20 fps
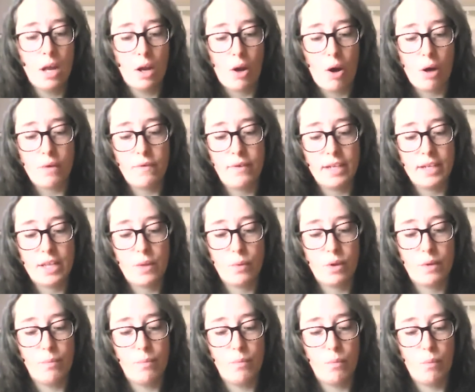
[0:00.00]
conflicts
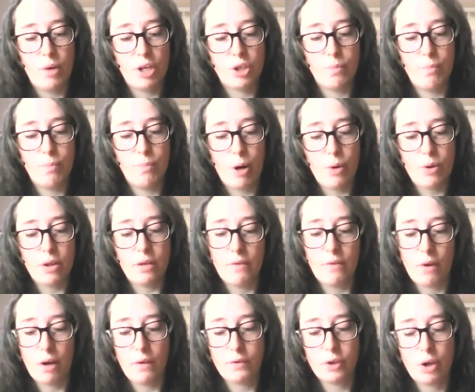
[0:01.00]
which, which both
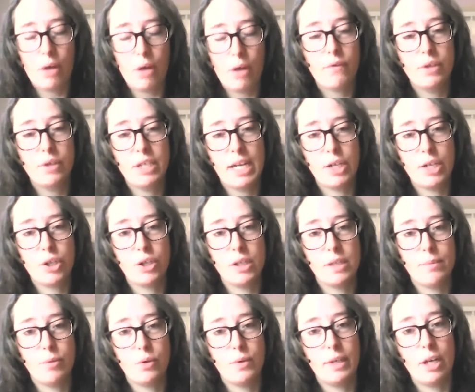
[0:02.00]
involved
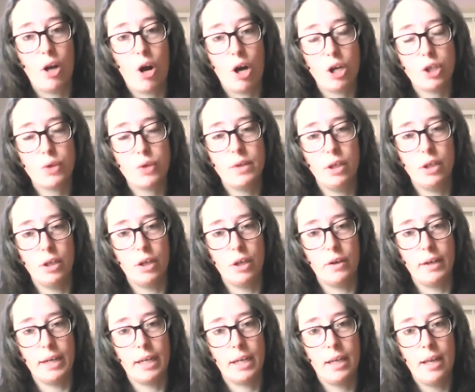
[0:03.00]
confrontations between Austria
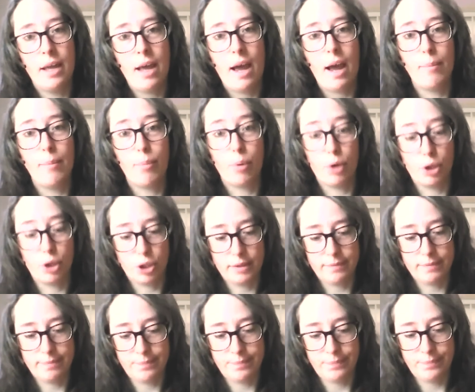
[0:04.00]
Hungary and Prussia.